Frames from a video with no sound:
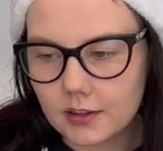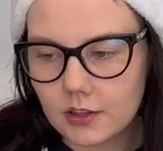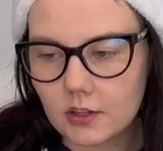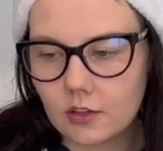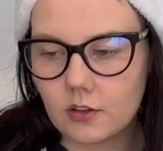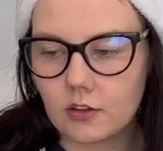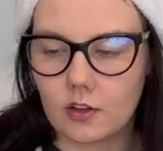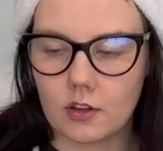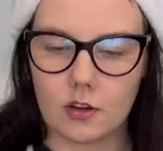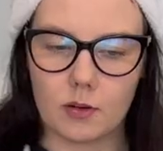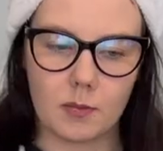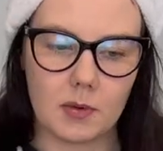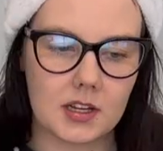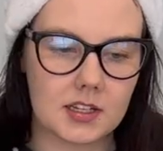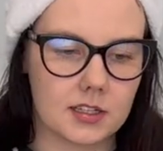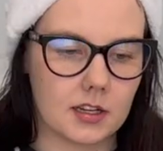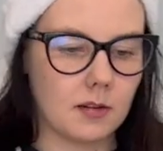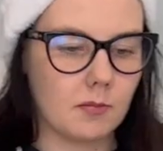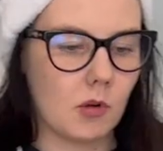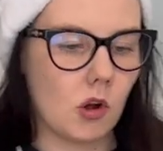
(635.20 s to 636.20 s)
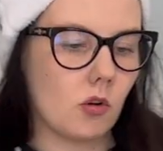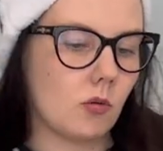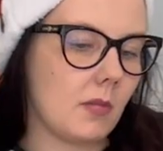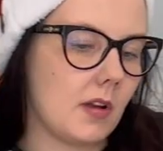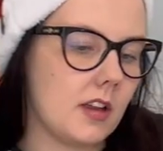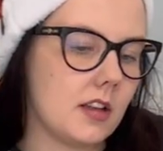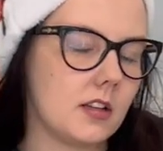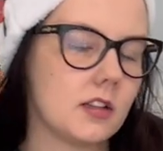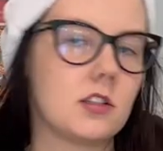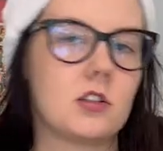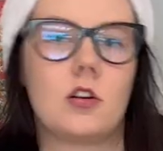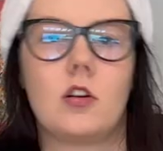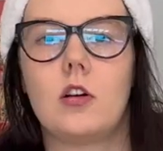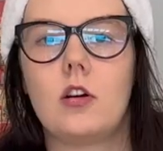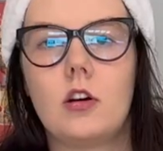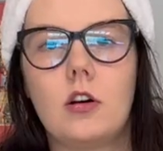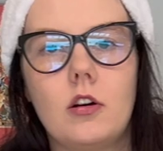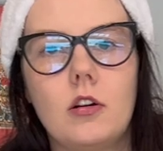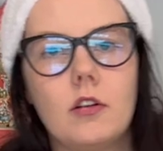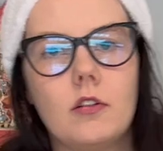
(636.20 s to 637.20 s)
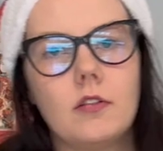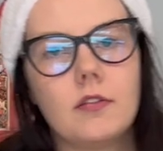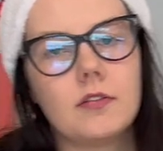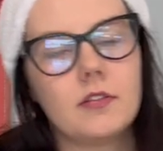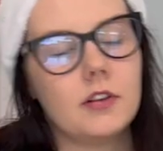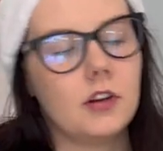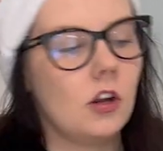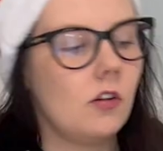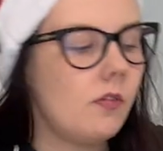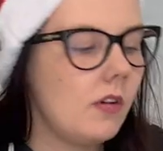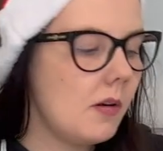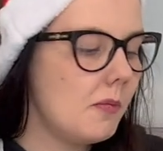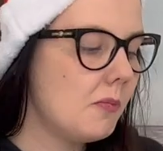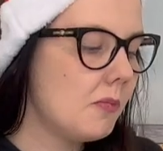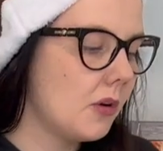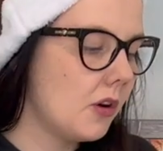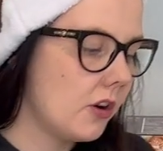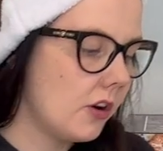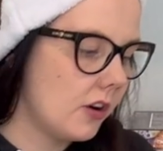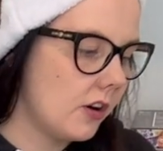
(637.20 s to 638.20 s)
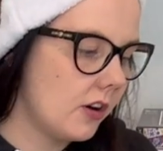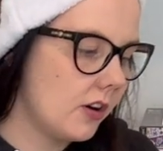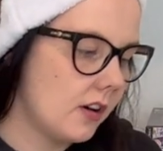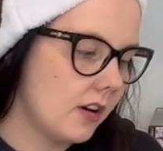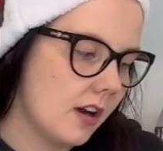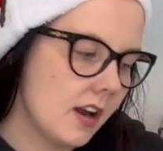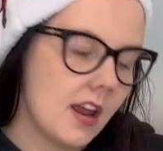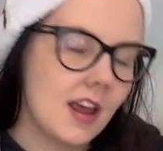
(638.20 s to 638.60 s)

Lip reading: to the puzzling moments of November.